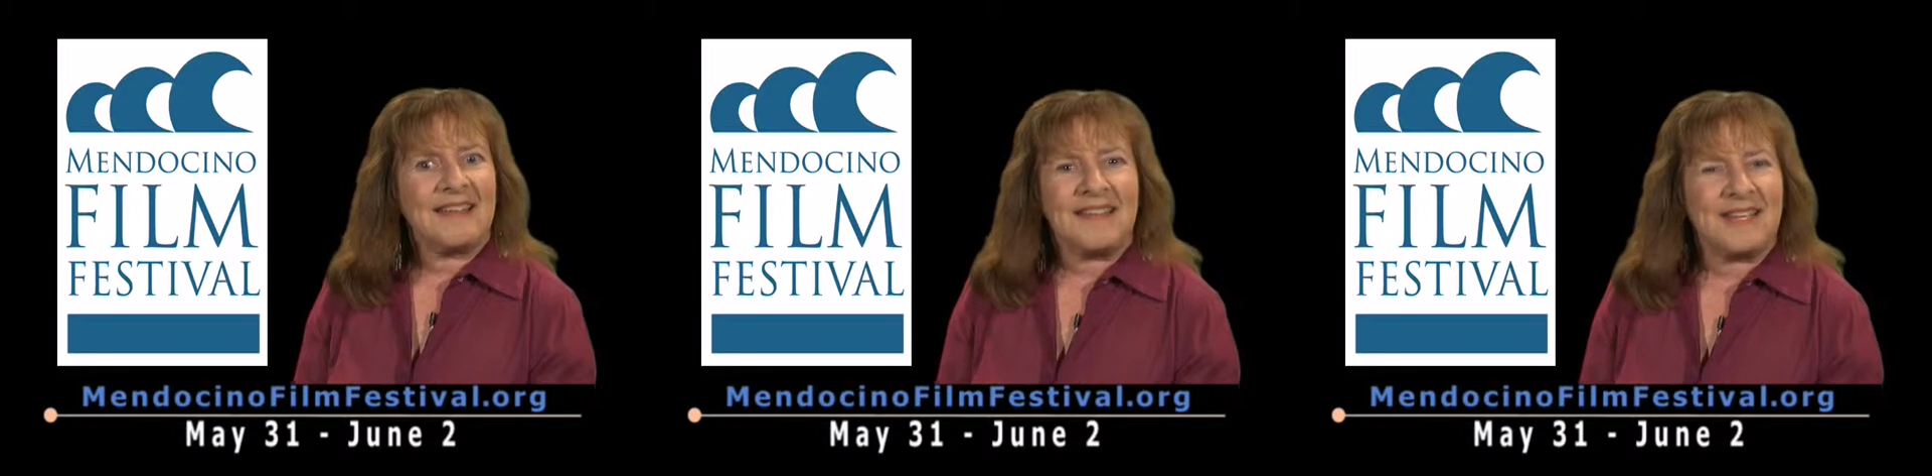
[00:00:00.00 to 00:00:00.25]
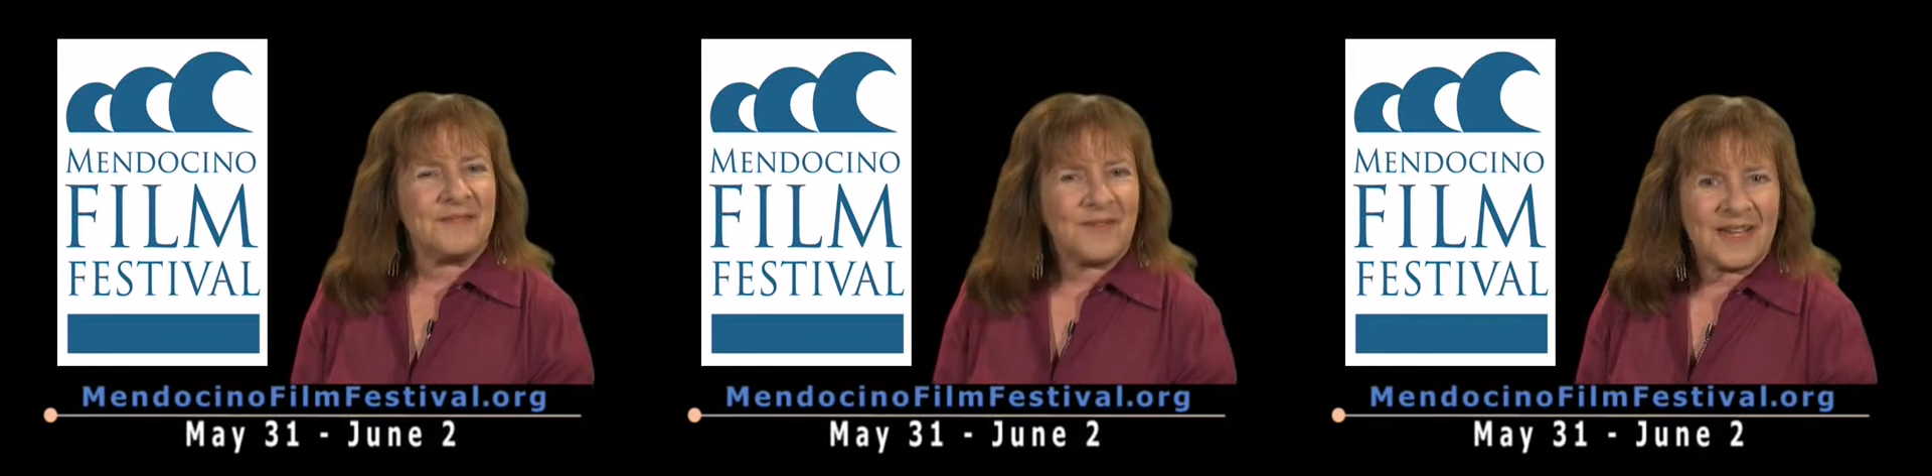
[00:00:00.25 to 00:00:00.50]

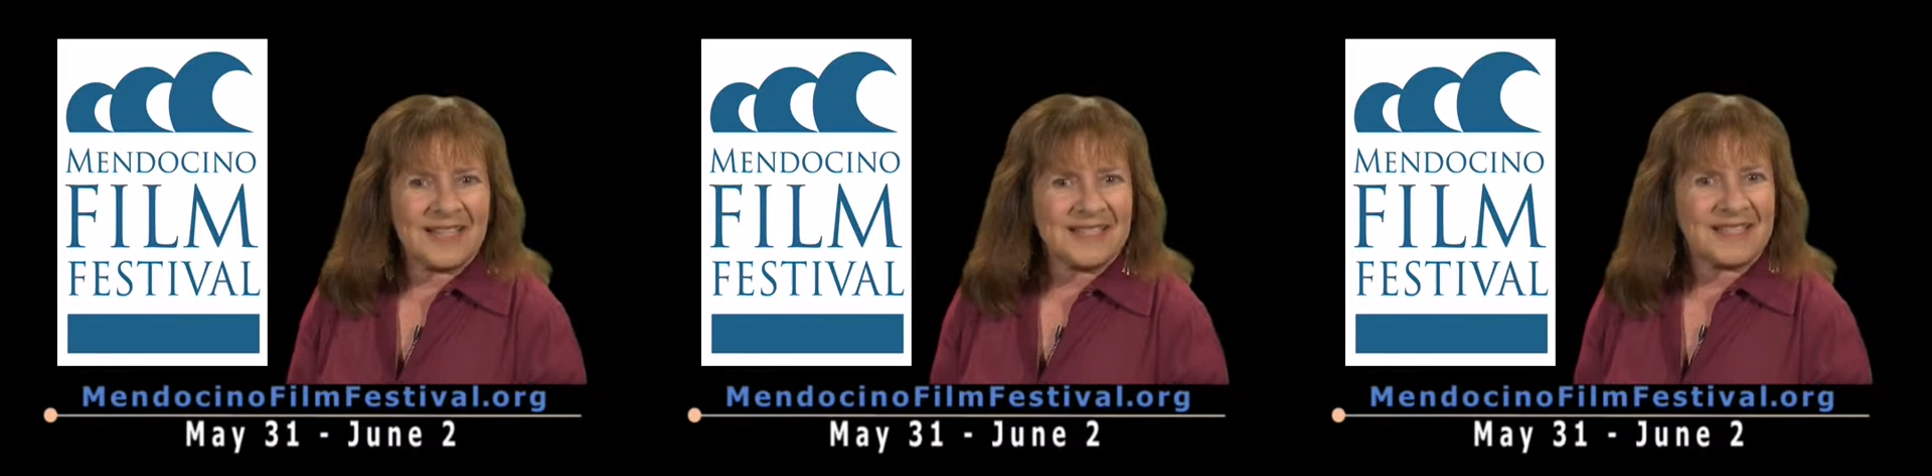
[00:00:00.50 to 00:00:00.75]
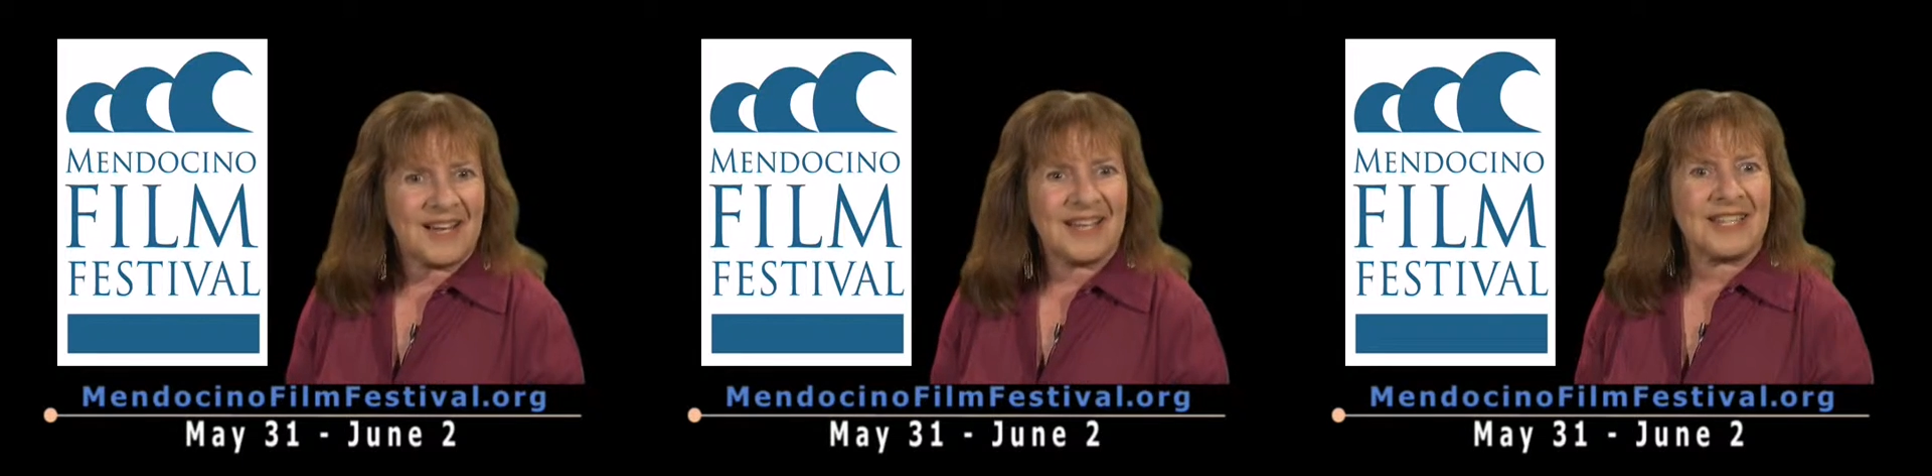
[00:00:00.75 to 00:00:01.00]
invite
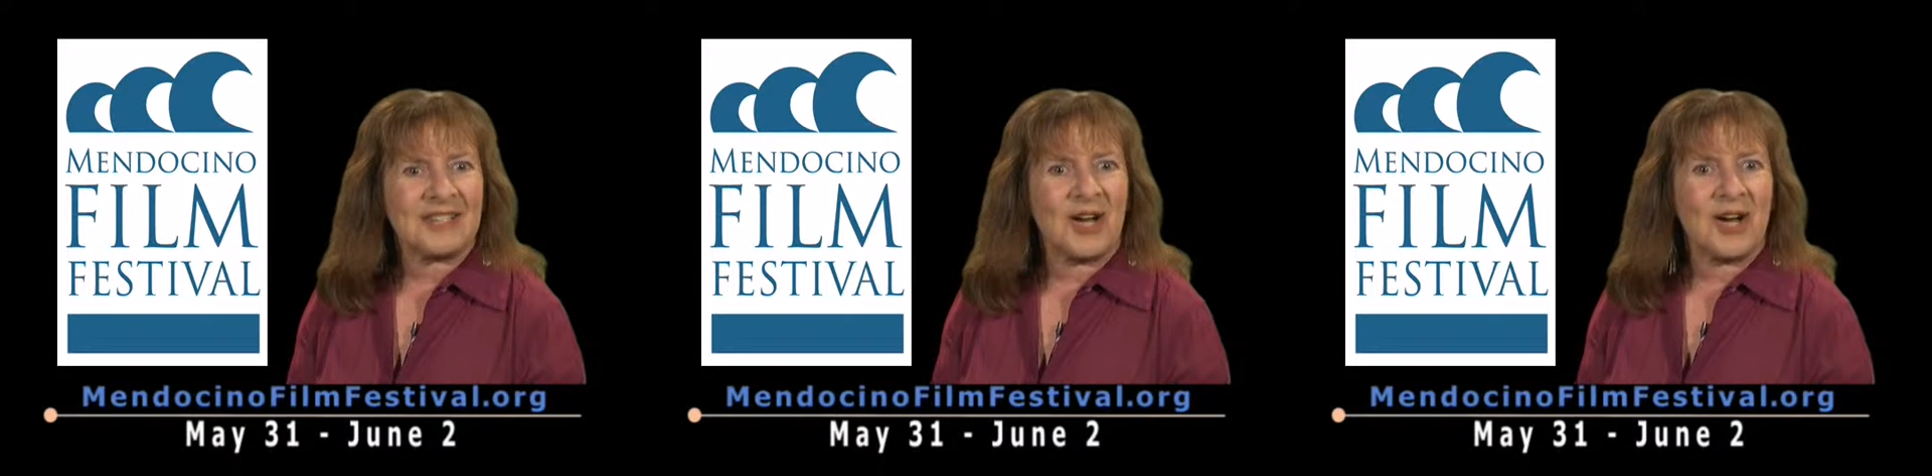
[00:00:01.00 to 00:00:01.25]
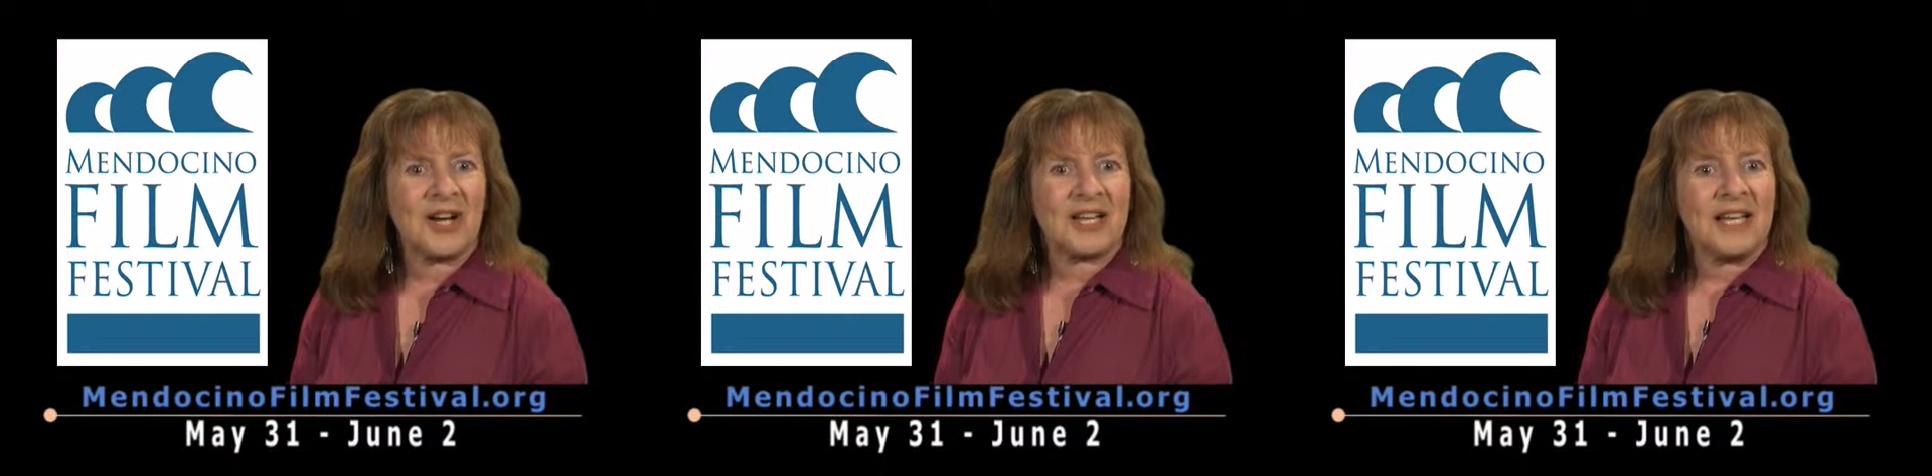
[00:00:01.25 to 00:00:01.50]

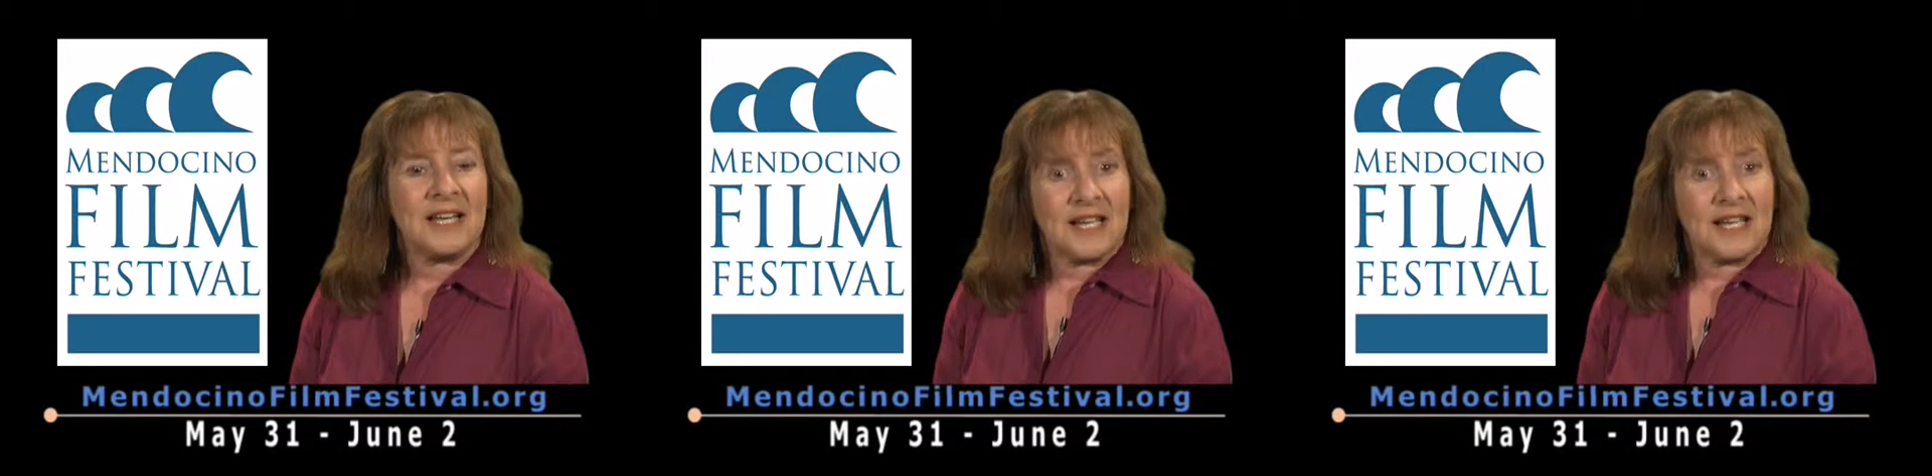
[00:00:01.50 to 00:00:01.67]
dialogue,